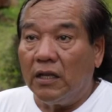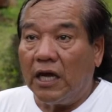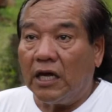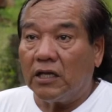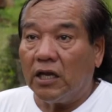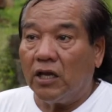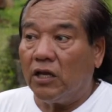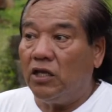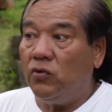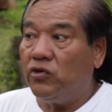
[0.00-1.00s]
that
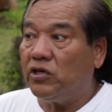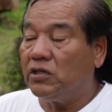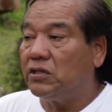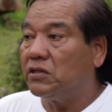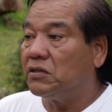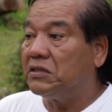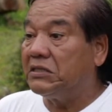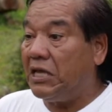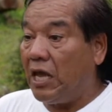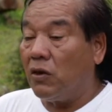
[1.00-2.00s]
you would just
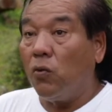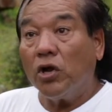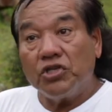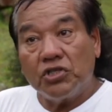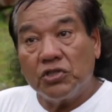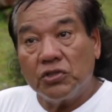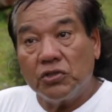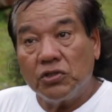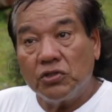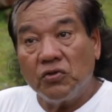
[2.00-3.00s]
stay and
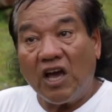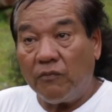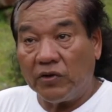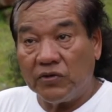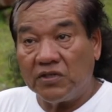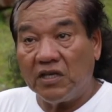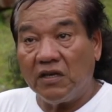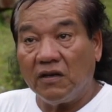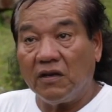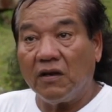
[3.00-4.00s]
watch, don't have much to
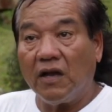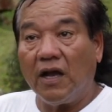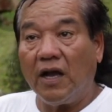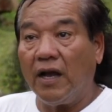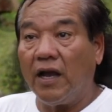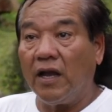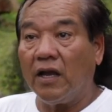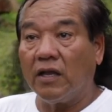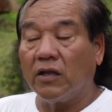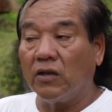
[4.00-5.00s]
say. I, I,
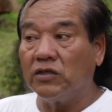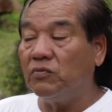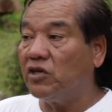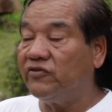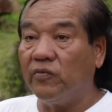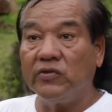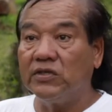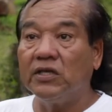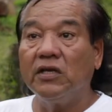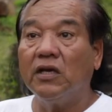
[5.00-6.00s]
it doesn't much for me to
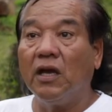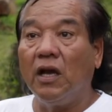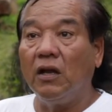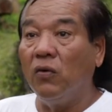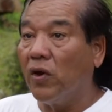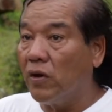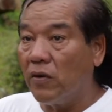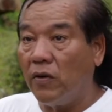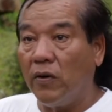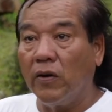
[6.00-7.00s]
say, I'm looking
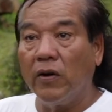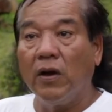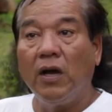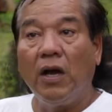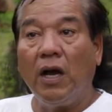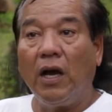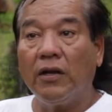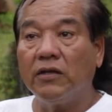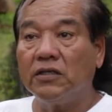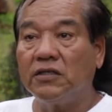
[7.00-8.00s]
around
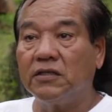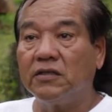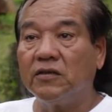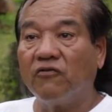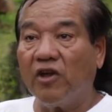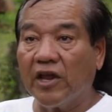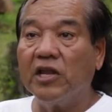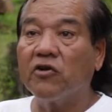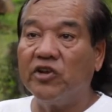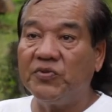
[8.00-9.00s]
and just
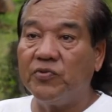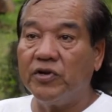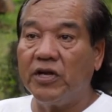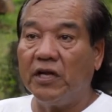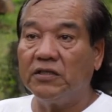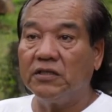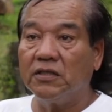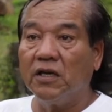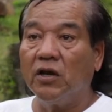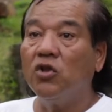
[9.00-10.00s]
thanking the Great Spirit
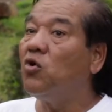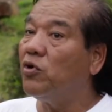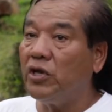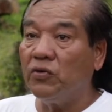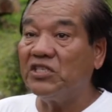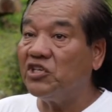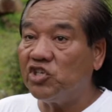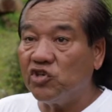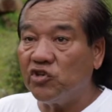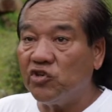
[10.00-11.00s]
that nobody was
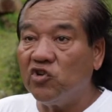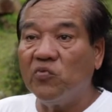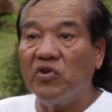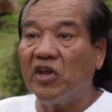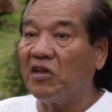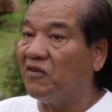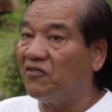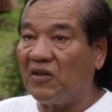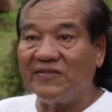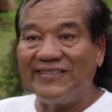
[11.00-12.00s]
injured, nobody got
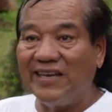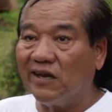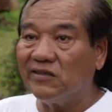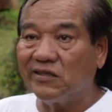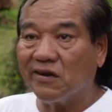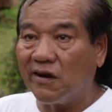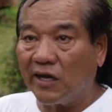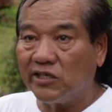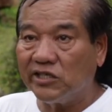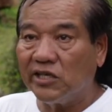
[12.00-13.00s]
a single
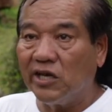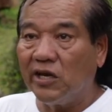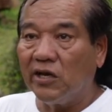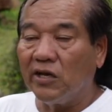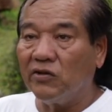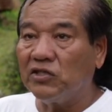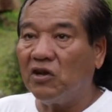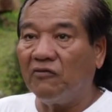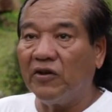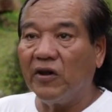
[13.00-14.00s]
scratch. There was
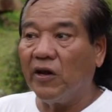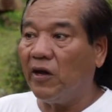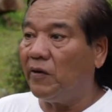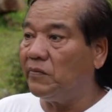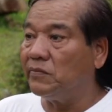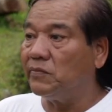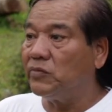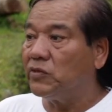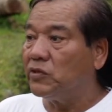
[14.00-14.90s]
nothing um,